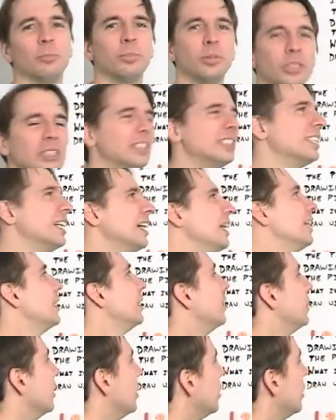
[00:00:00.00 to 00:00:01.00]
put 9
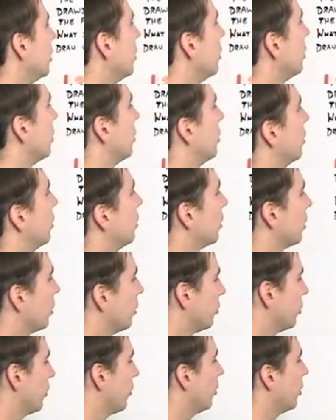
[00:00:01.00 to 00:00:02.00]
in, because
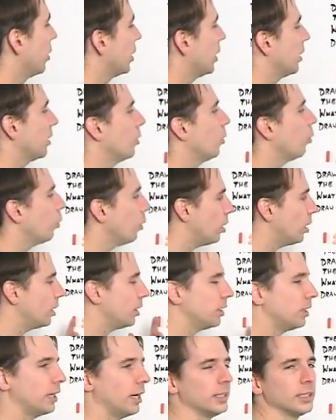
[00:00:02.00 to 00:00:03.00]
I've already got the 1,
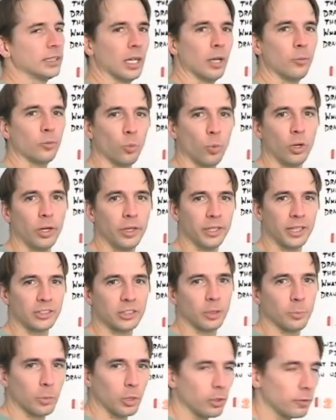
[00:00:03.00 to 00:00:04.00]
and 9 times 1, that's
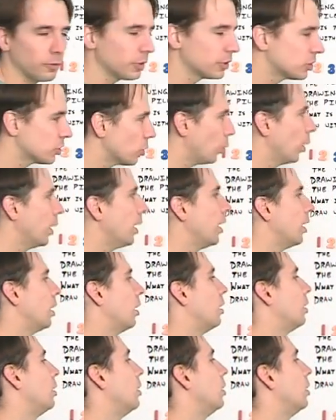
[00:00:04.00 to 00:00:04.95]
a perfect square.